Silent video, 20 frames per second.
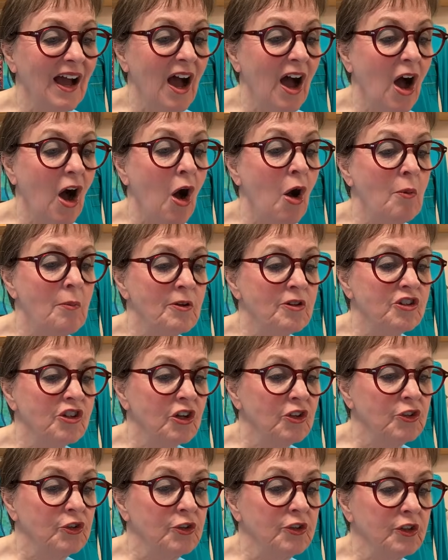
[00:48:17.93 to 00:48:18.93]
Oh,
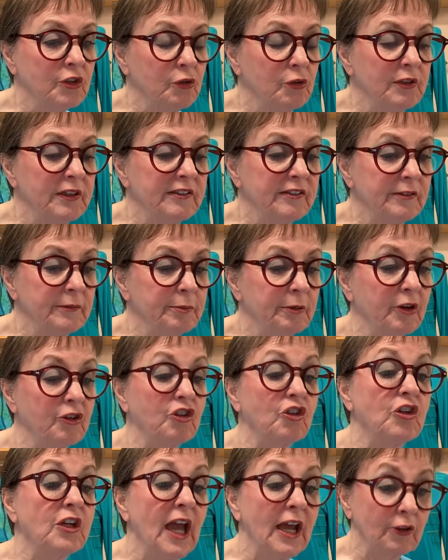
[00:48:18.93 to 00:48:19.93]
Michelle, you decrease the
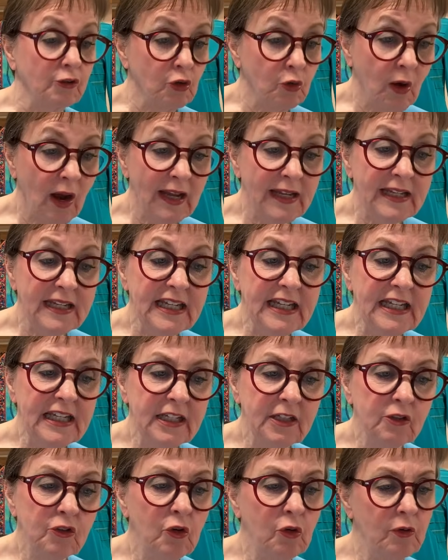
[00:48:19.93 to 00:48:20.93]
pressure. Yeah, try
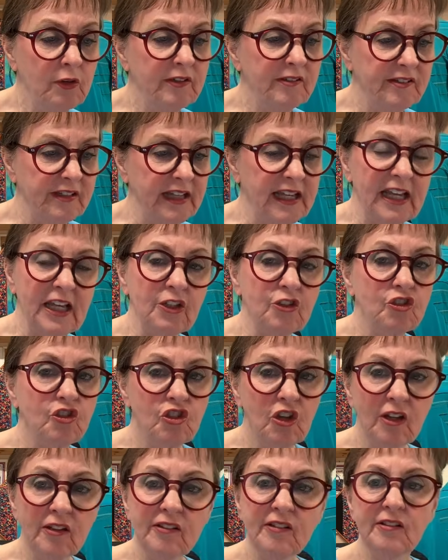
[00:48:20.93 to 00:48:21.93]
increasing it
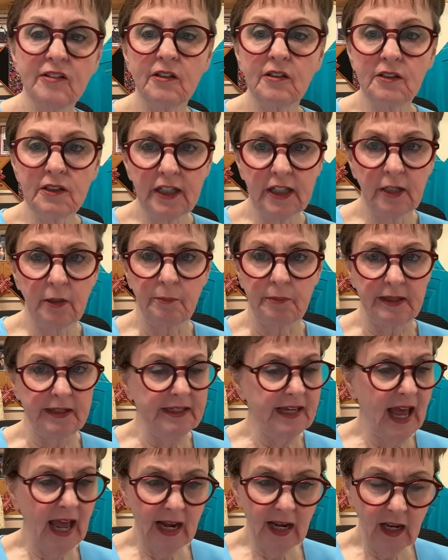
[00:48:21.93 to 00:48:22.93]
just a little bit,
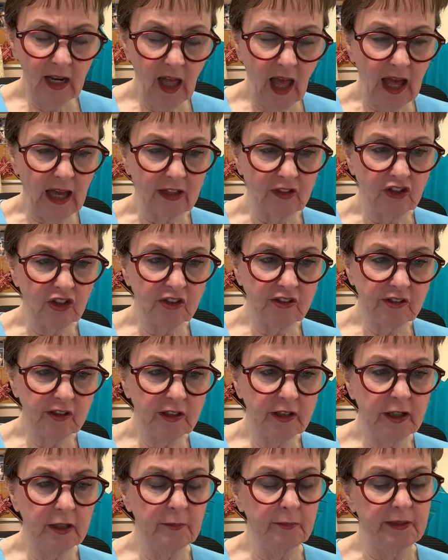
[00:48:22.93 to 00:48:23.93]
not a lot, just a
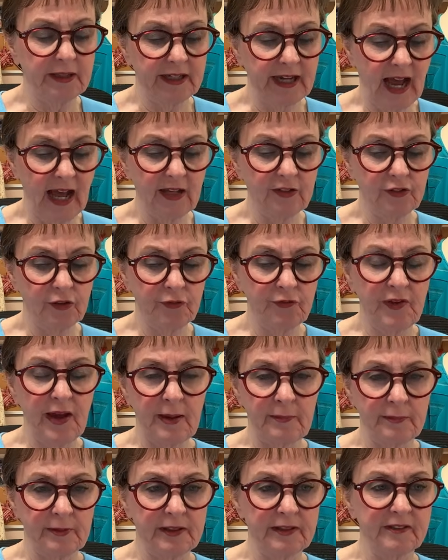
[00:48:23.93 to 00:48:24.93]
little bit on your
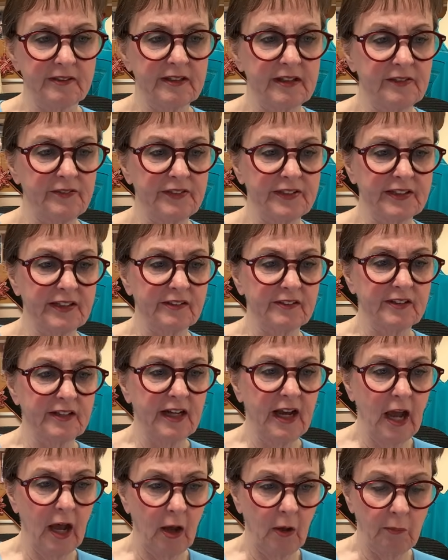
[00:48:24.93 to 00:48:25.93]
fabric and see if it doesn't
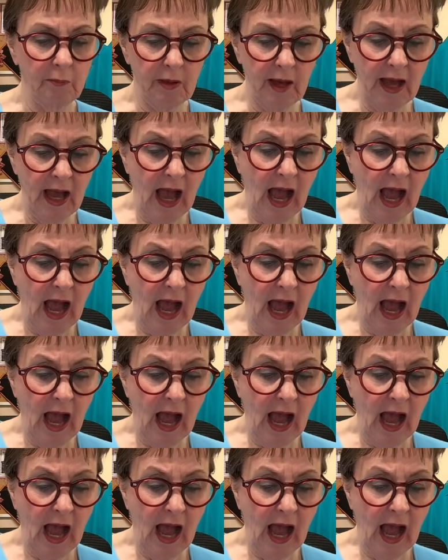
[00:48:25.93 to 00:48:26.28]
help.